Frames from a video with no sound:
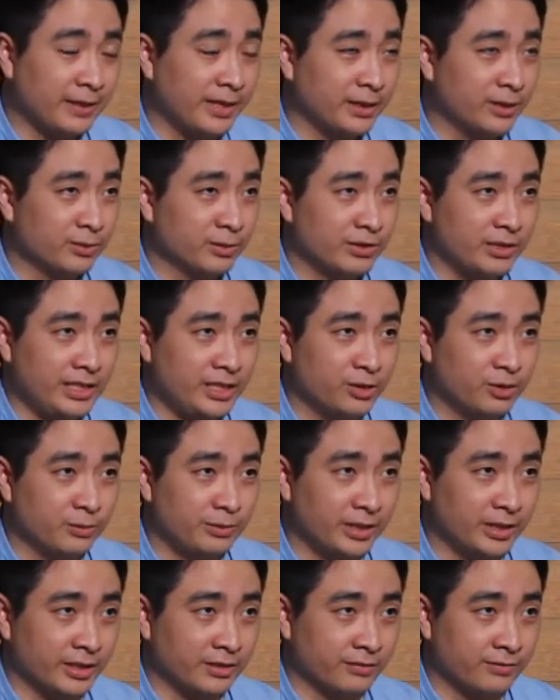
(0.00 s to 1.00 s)
I don't need to
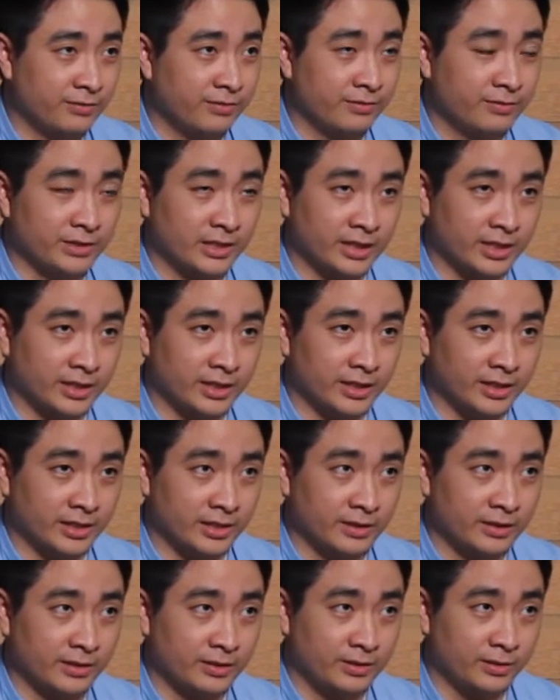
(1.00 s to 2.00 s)
be in
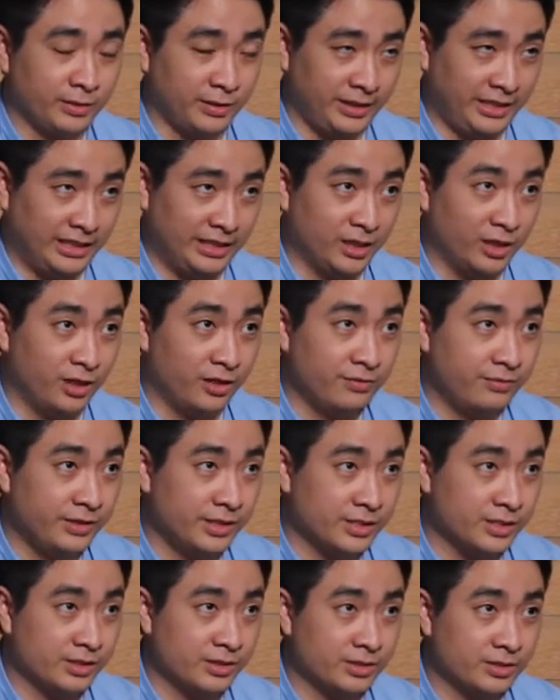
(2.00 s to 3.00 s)
the
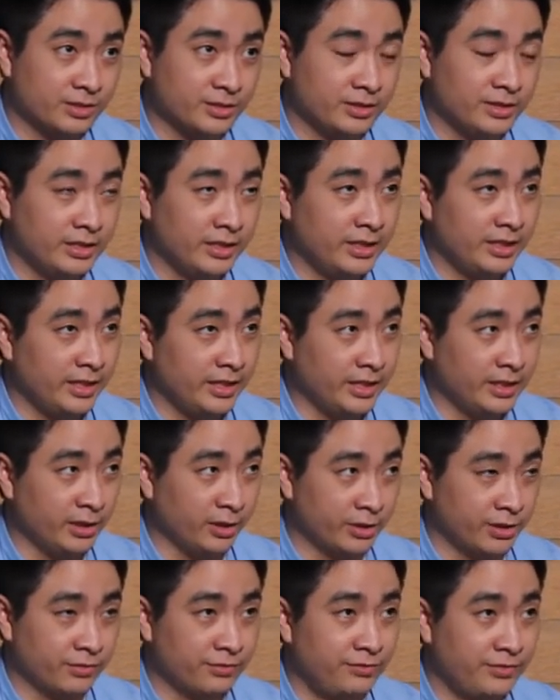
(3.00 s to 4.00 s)
office
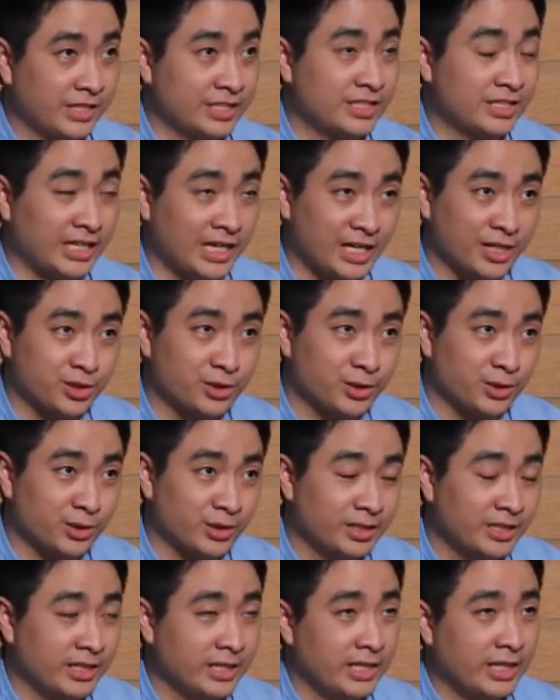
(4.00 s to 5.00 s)
on a fixed
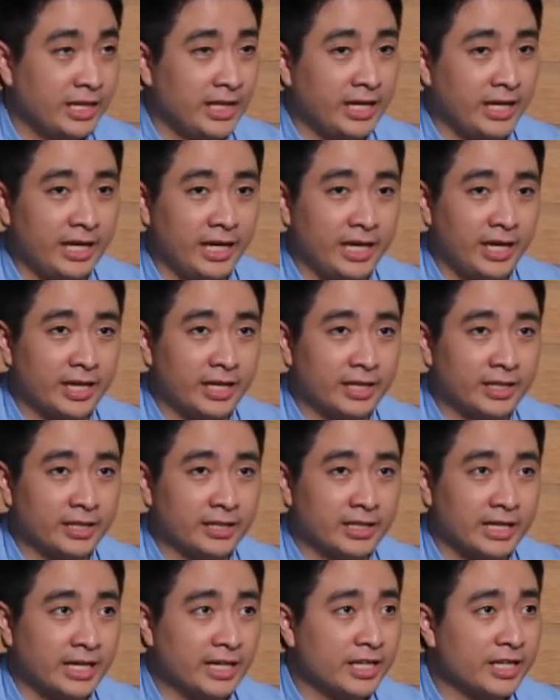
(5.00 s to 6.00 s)
schedule, and I